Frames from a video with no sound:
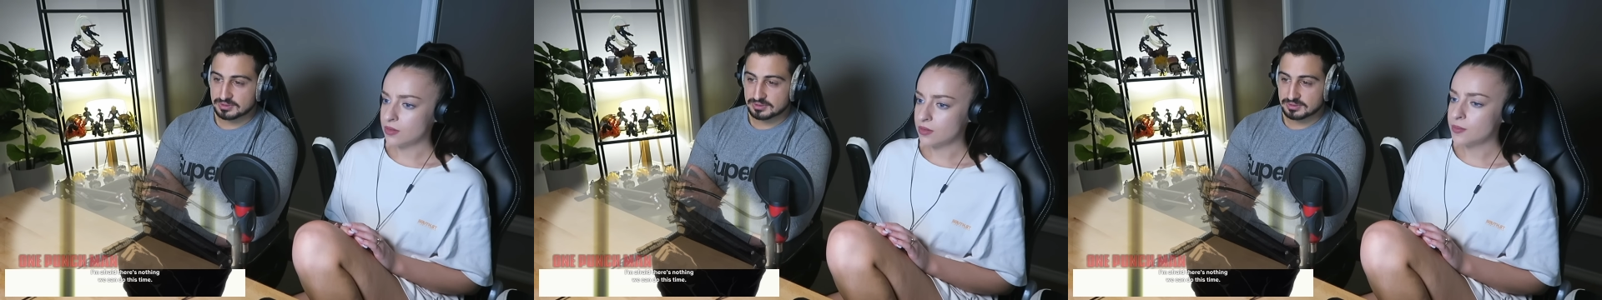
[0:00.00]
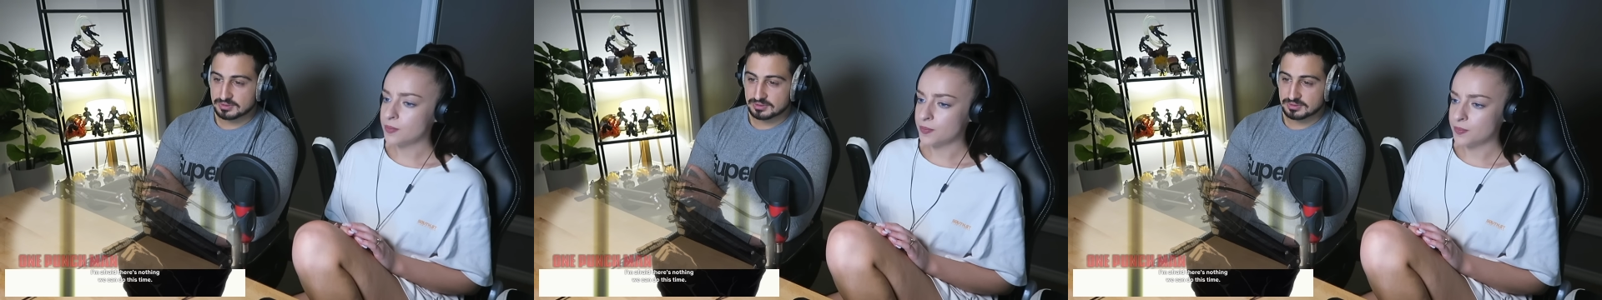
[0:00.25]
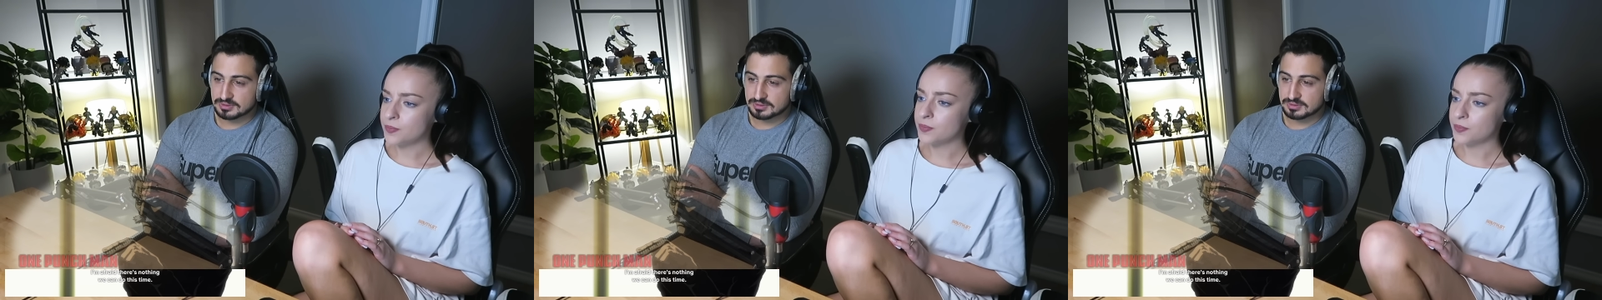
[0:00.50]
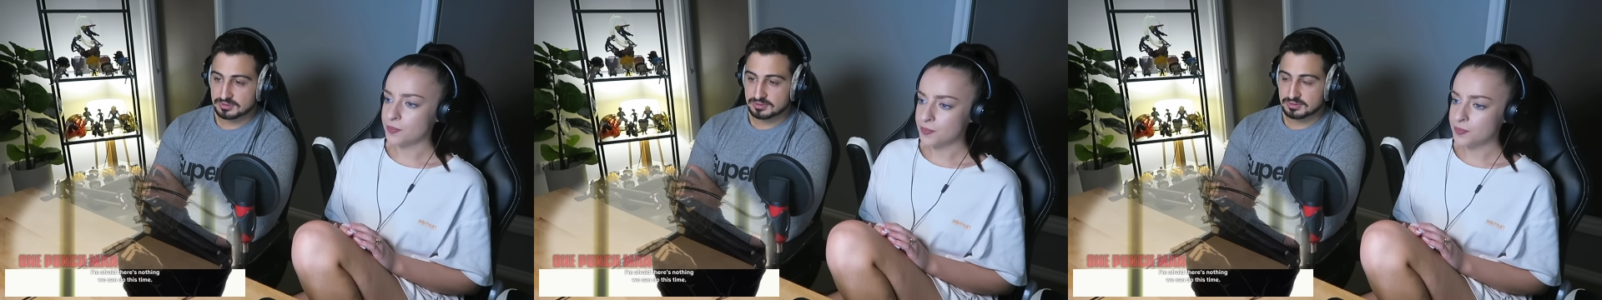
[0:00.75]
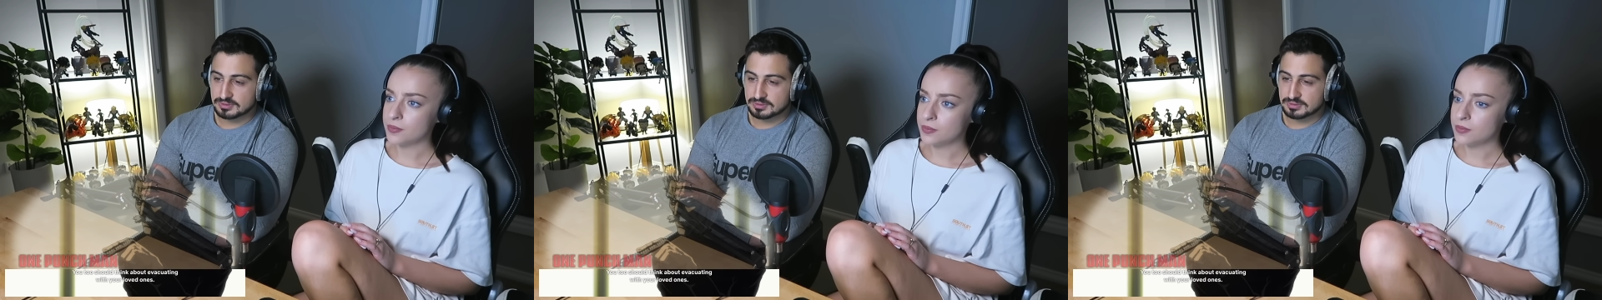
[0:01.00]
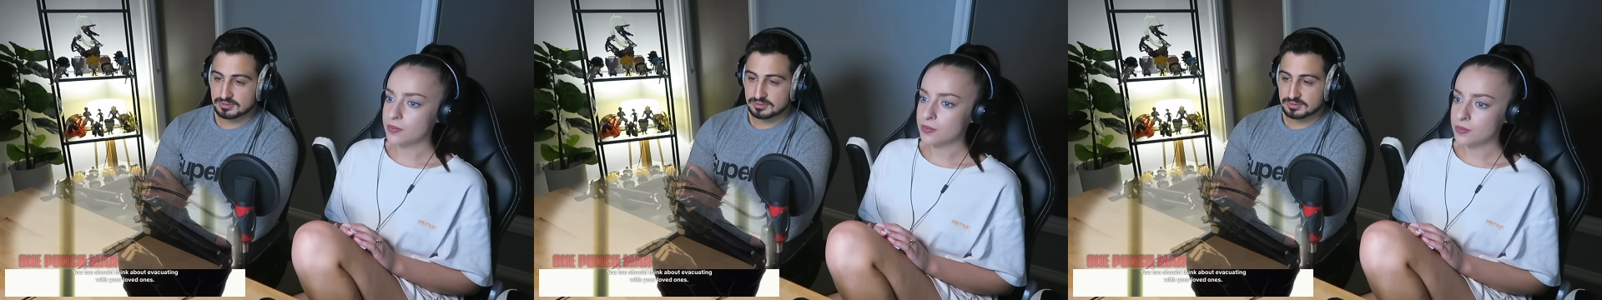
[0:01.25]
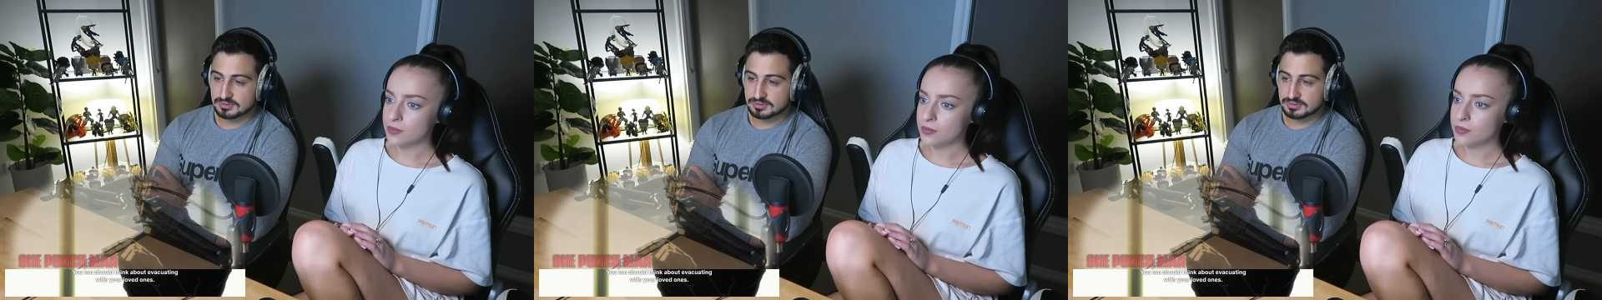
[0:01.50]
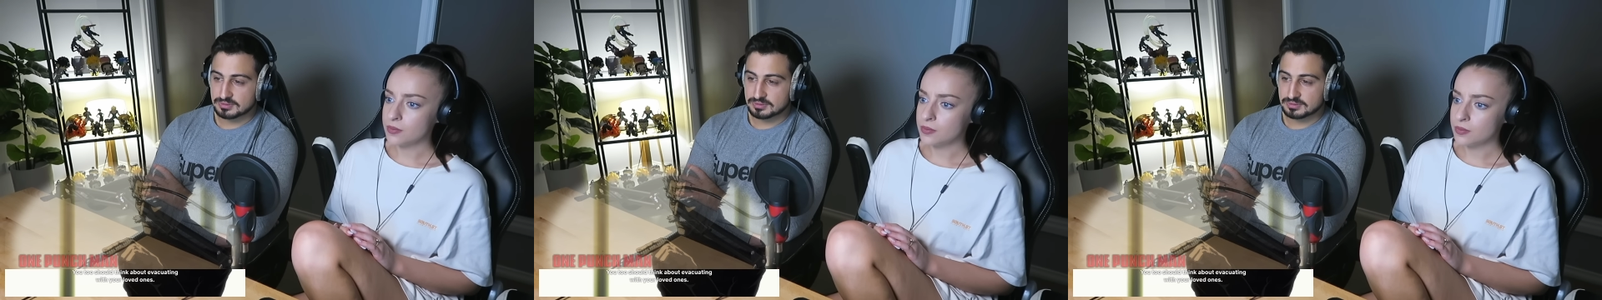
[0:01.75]

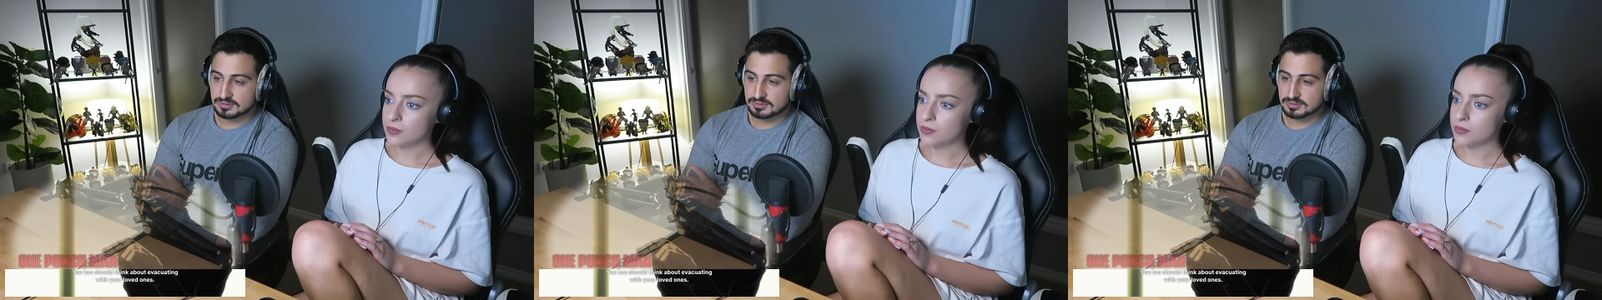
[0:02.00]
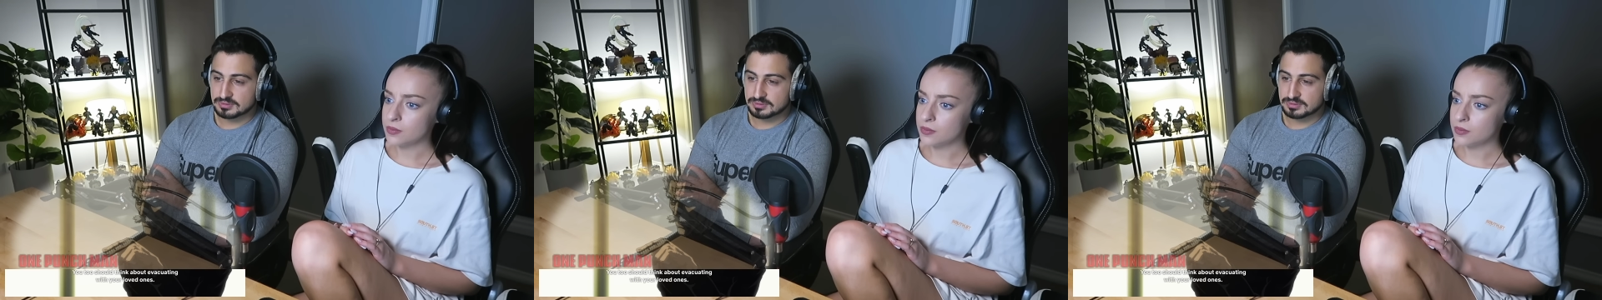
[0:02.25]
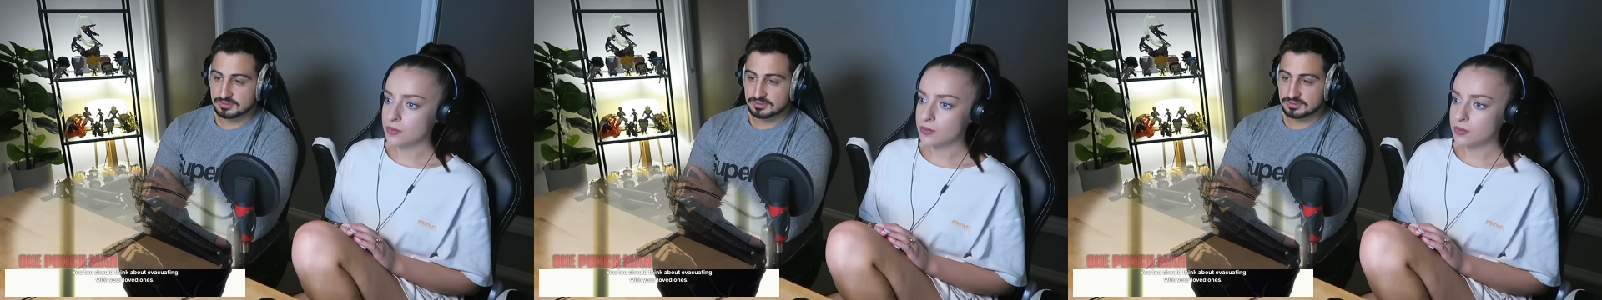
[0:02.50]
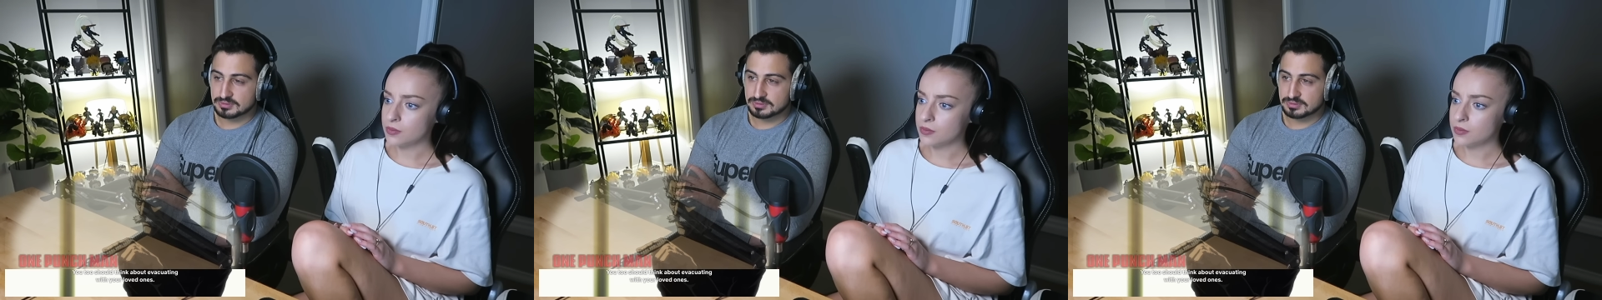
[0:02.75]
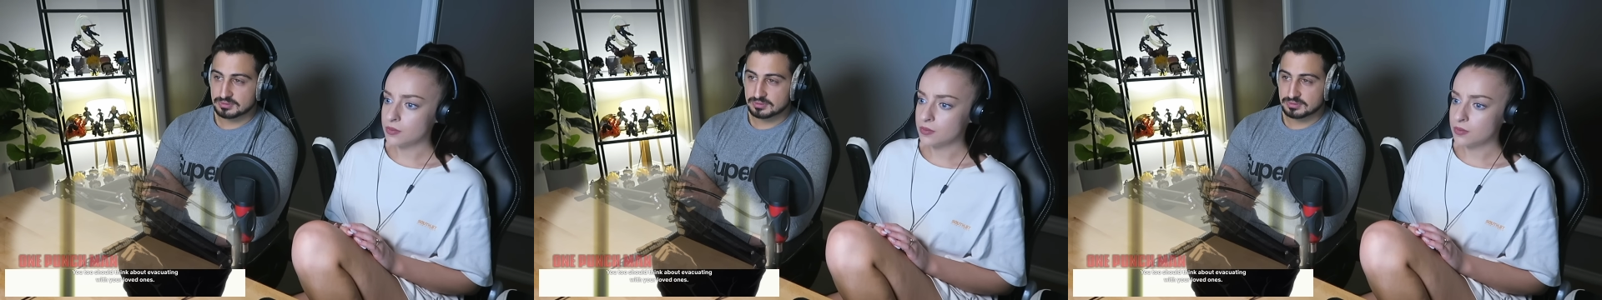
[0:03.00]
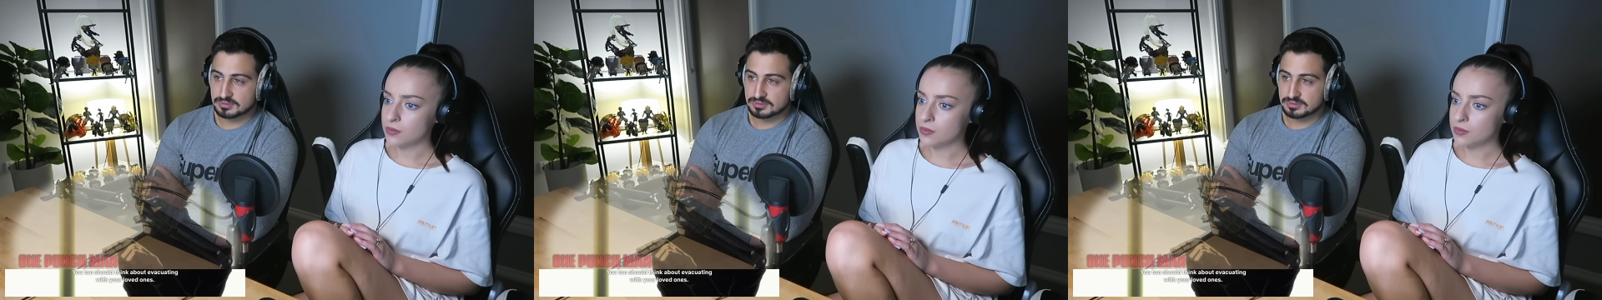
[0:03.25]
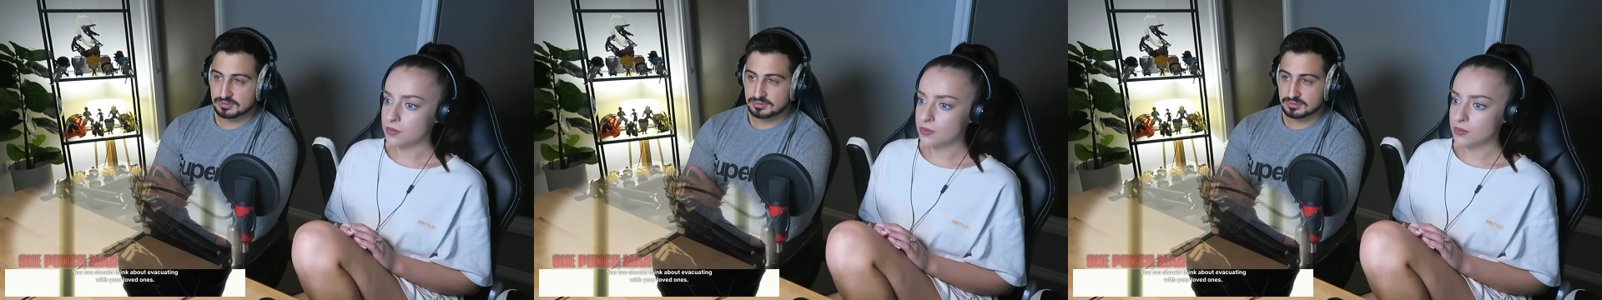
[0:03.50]
Nobody speaks.